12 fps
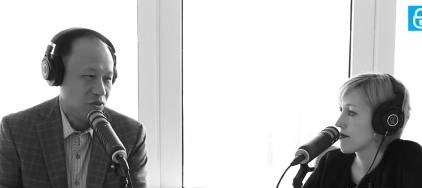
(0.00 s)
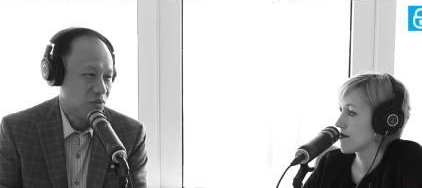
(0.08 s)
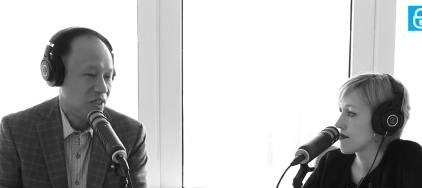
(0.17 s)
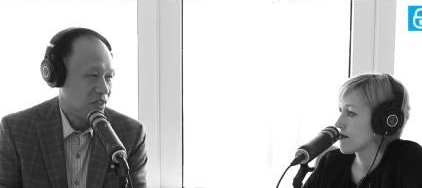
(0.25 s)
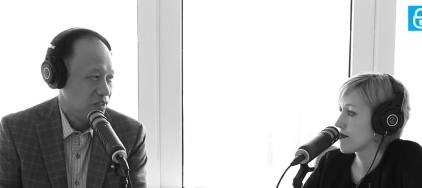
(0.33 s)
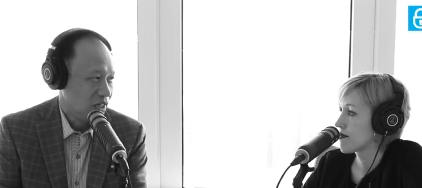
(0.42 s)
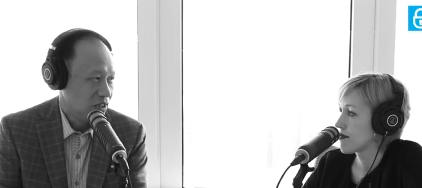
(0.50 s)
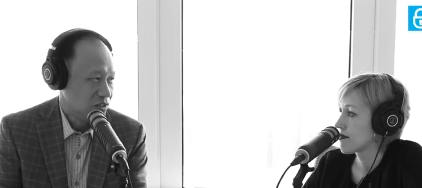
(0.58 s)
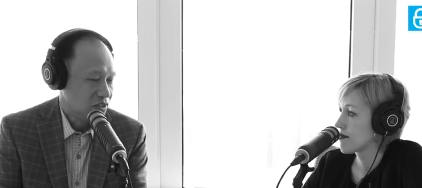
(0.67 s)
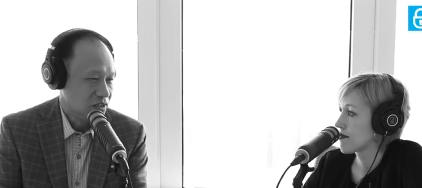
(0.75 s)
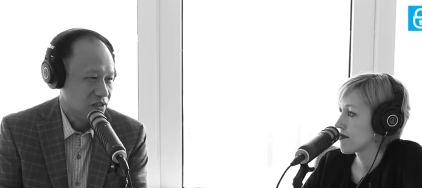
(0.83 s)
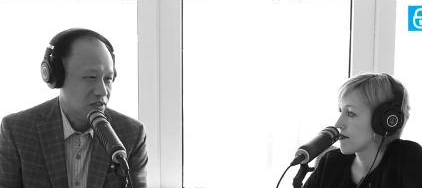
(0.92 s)
Speaker 1: new
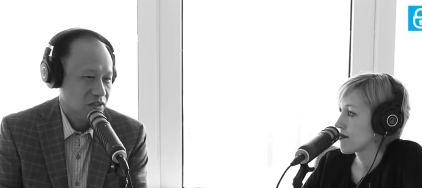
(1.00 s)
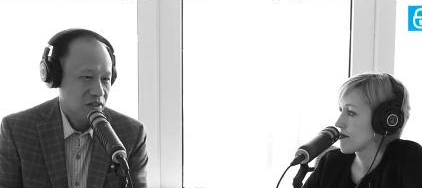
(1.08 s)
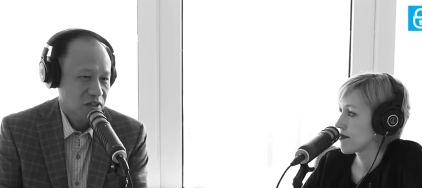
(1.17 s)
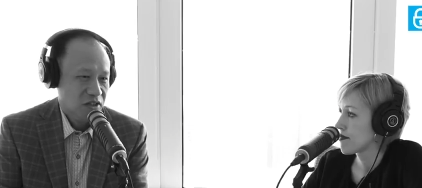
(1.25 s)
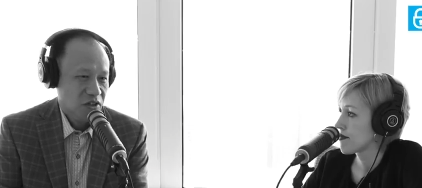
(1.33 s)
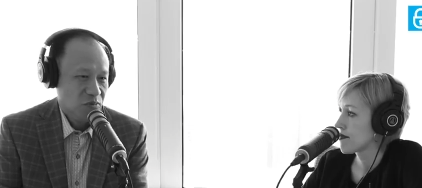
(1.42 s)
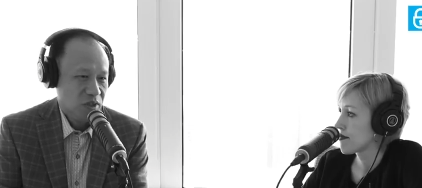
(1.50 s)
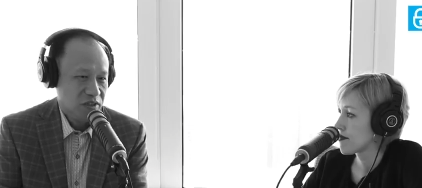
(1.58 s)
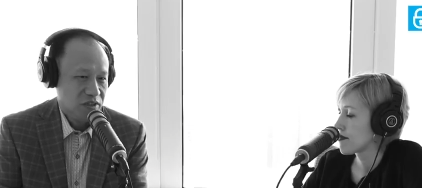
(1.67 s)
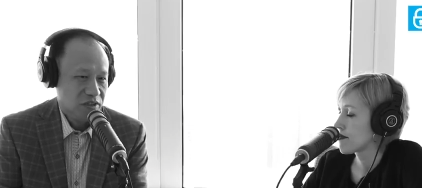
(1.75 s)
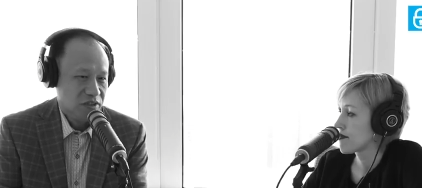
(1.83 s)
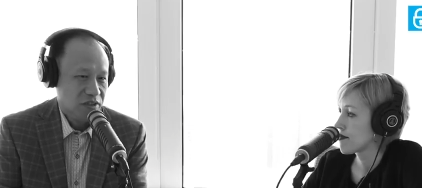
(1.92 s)
connection,
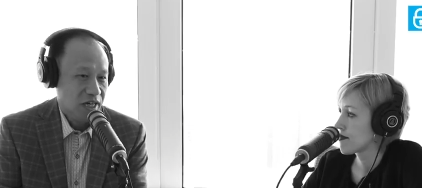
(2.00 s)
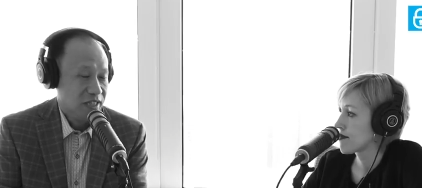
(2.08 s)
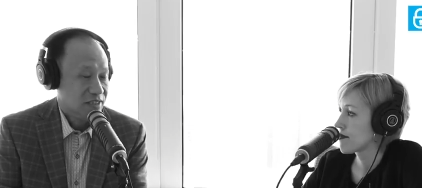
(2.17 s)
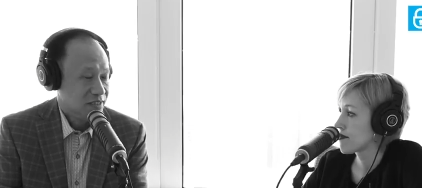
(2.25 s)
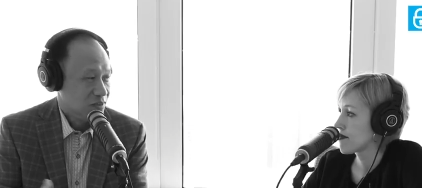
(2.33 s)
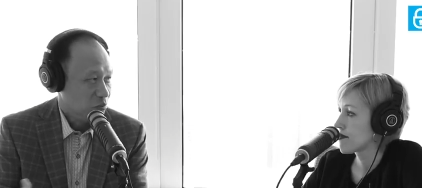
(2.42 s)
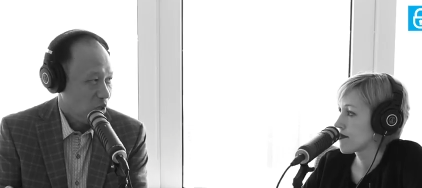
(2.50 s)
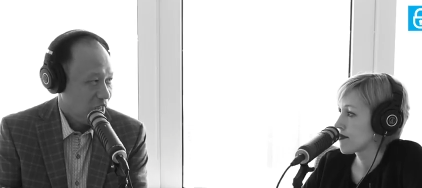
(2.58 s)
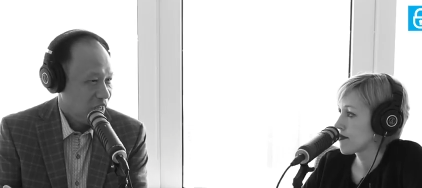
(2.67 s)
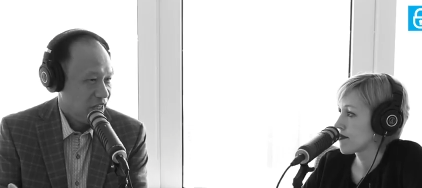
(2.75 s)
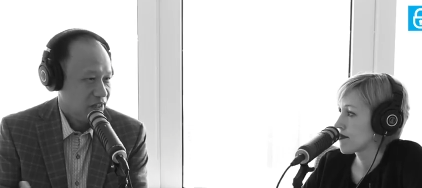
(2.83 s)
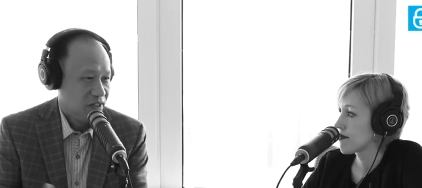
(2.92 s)
whether the
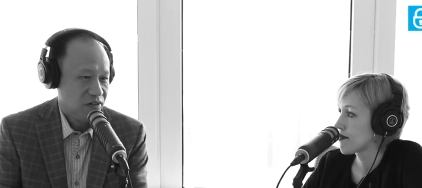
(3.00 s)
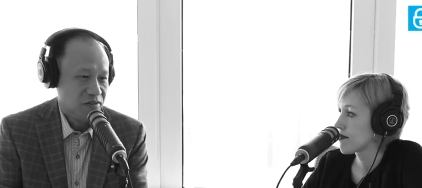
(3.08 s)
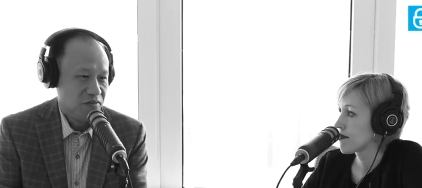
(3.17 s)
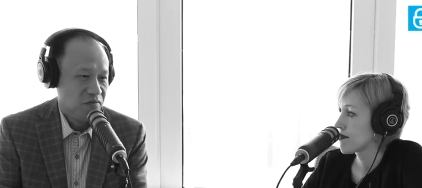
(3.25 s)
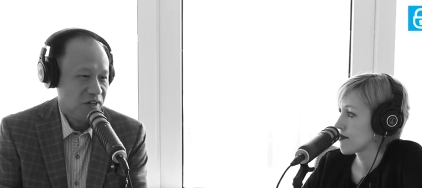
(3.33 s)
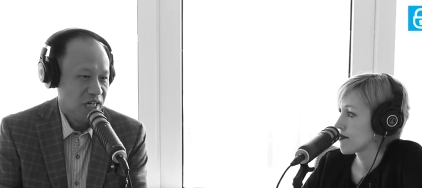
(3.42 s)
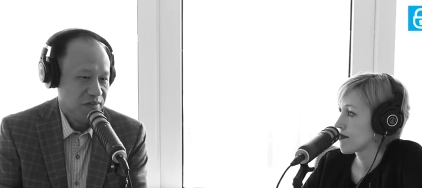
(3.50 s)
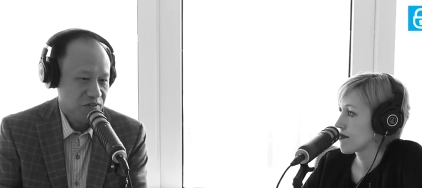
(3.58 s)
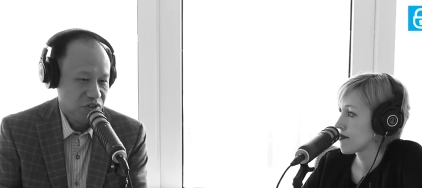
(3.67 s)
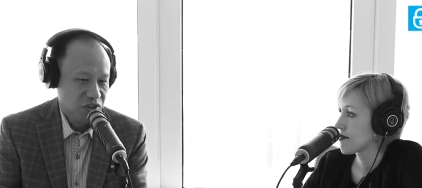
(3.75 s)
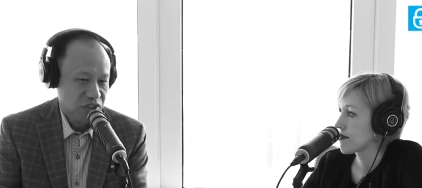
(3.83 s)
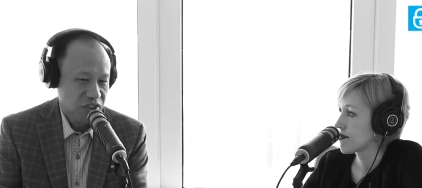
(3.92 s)
SD-WAN or the
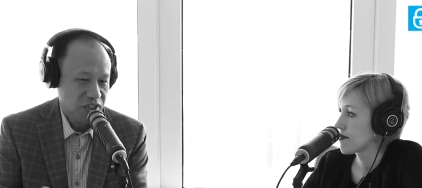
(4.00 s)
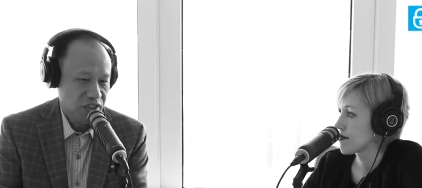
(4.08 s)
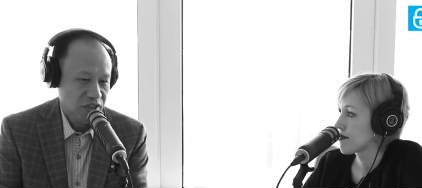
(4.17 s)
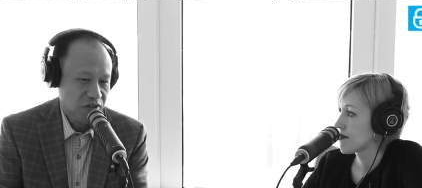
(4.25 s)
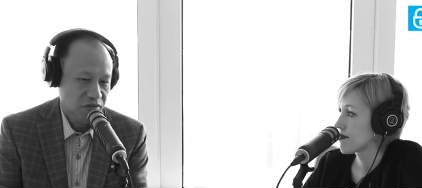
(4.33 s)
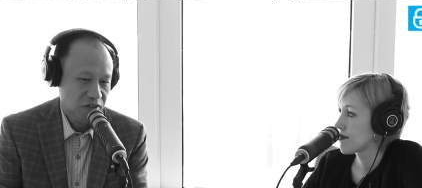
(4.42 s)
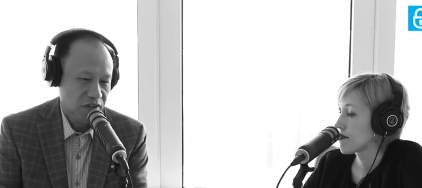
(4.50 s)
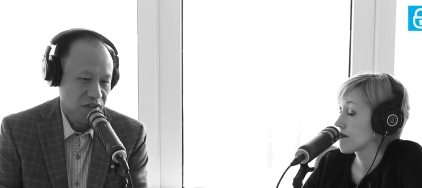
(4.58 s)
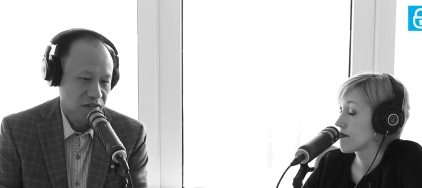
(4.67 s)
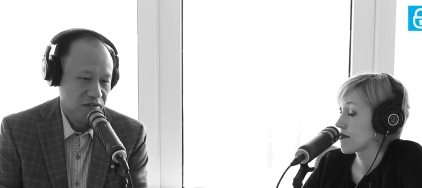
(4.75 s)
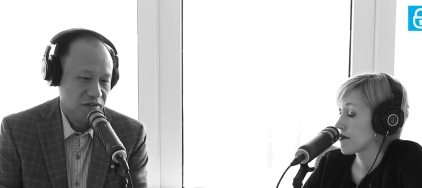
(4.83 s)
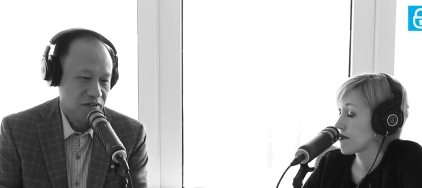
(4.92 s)
5G or
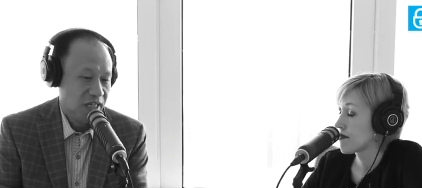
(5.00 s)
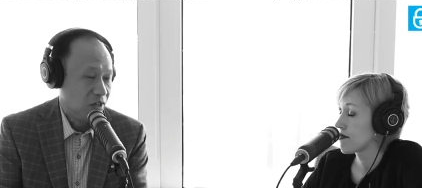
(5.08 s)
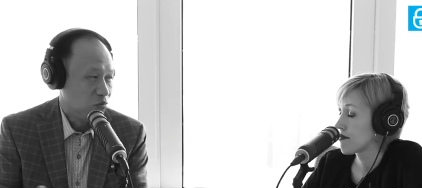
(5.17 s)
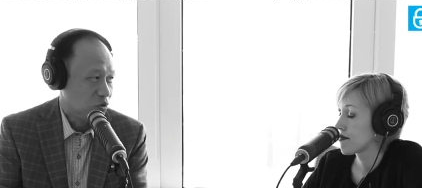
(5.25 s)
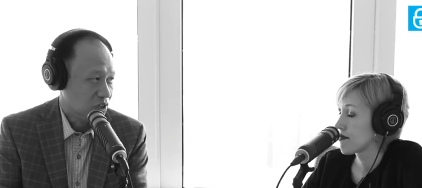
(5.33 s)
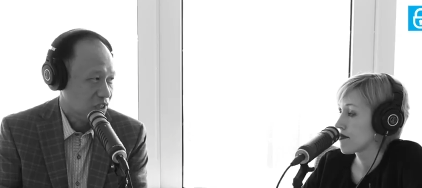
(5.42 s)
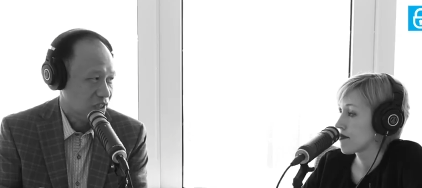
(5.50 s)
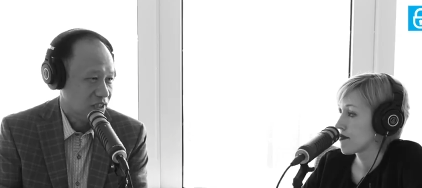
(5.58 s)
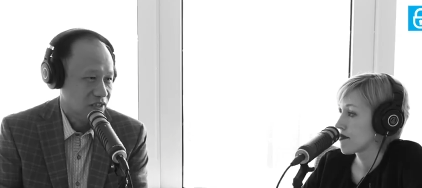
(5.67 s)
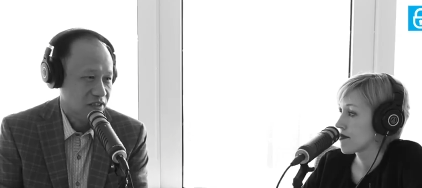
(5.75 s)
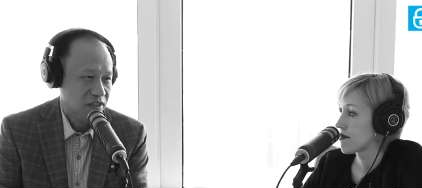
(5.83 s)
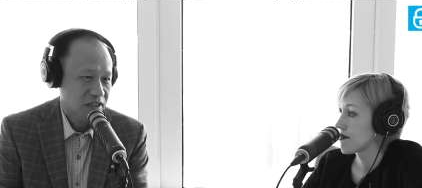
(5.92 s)
the
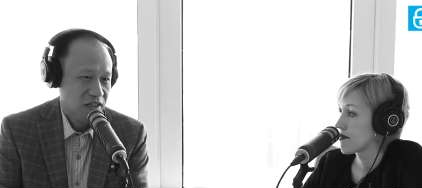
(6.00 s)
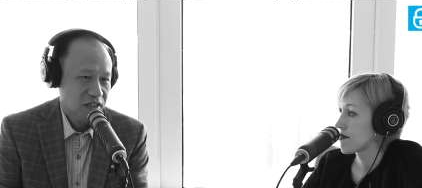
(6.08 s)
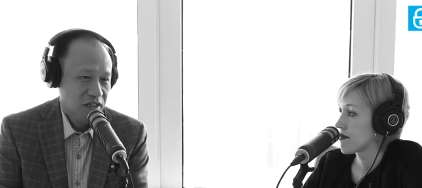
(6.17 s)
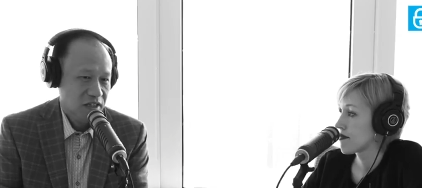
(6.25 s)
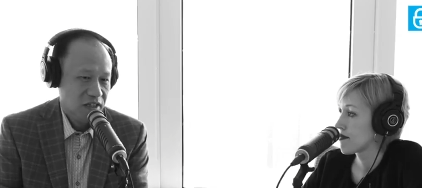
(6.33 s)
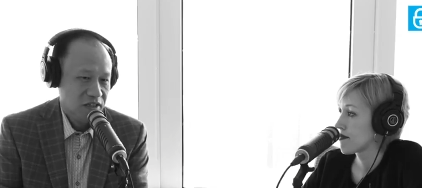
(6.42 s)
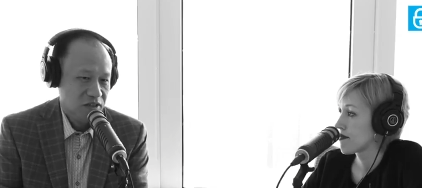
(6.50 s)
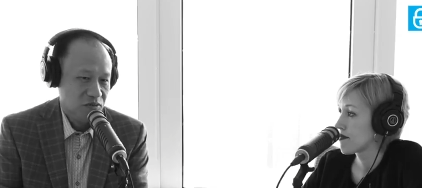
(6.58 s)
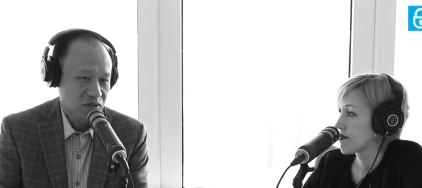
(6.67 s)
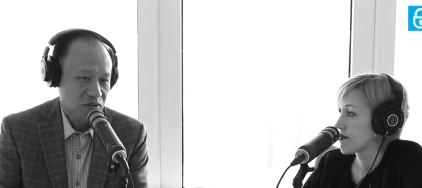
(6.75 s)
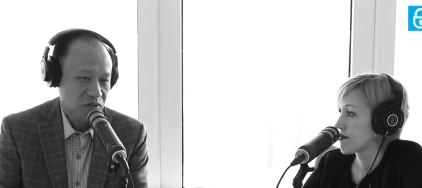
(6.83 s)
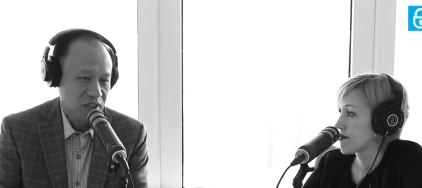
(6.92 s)
networking, you
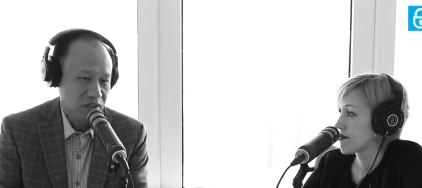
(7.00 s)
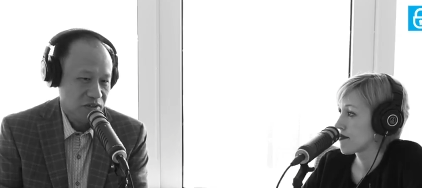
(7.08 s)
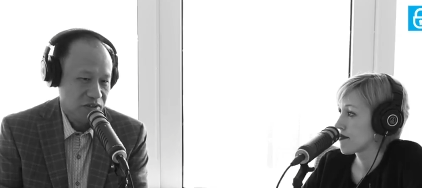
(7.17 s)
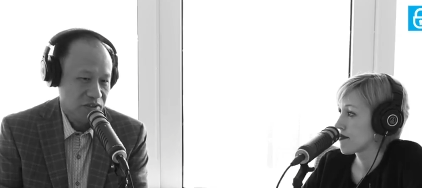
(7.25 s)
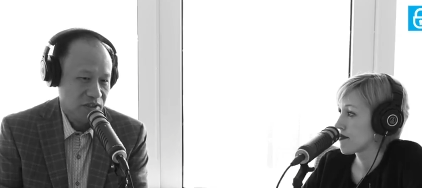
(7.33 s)
need to consider